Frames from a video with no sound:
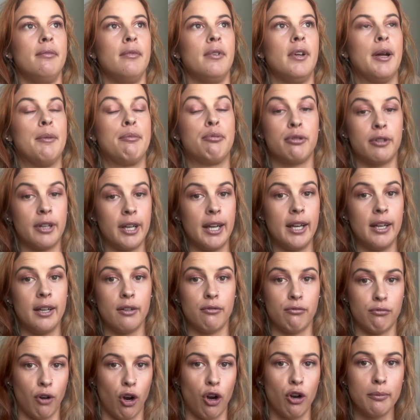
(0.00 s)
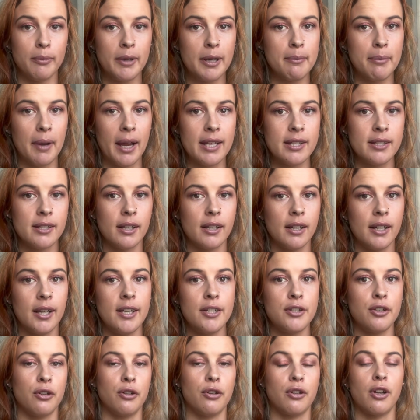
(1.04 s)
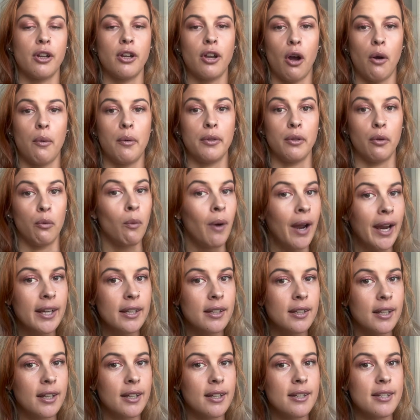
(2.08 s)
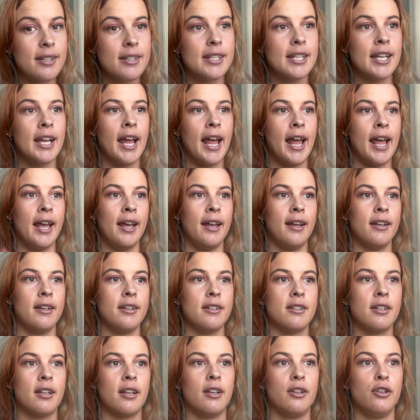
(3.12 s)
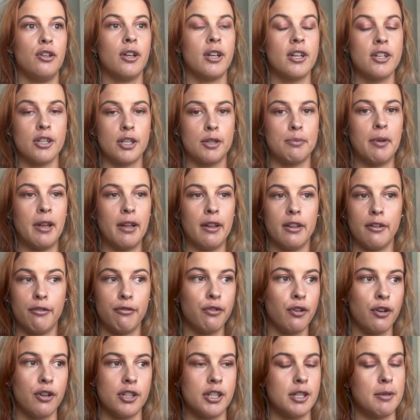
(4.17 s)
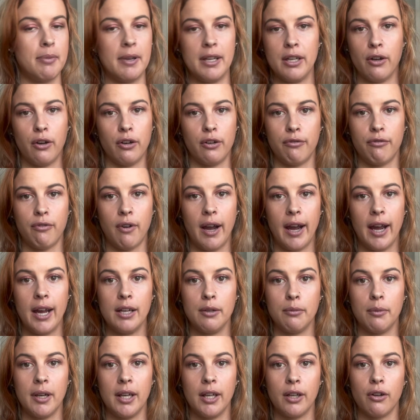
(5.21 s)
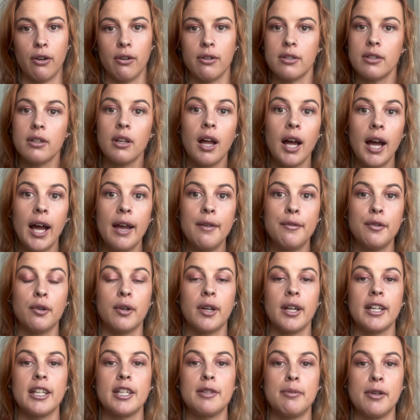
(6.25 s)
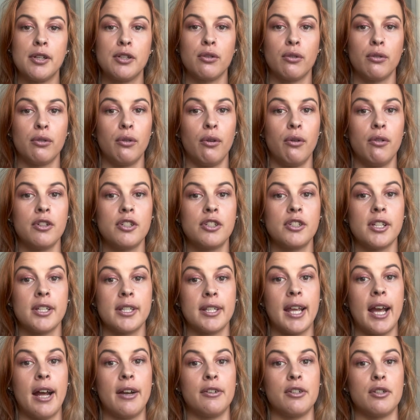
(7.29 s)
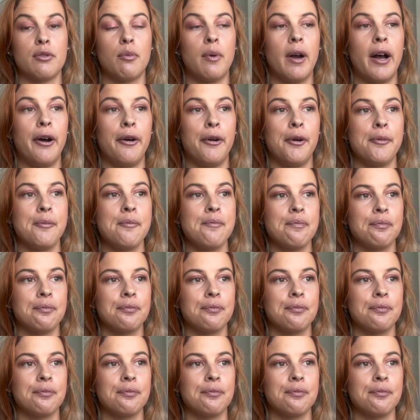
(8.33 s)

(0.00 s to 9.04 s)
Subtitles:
a pre-enrollment, basically, so you can go on the wait list and you can just be the first to be notified when it goes live. You'll get a special launch discount as well.